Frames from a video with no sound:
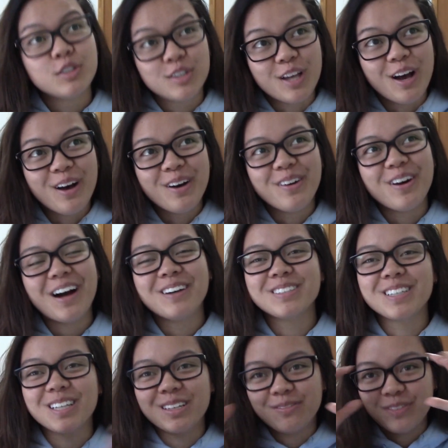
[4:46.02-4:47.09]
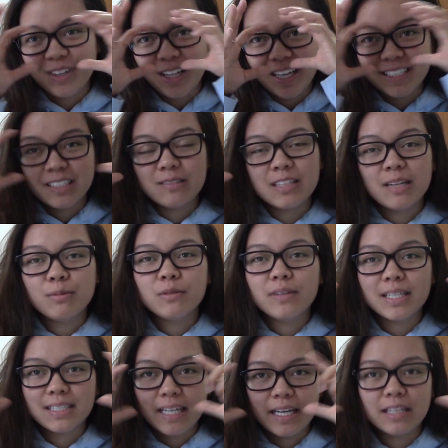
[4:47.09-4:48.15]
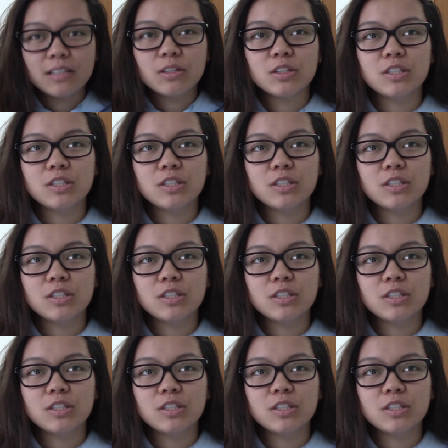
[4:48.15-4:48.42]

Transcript: So I was looking for like some type of rectangular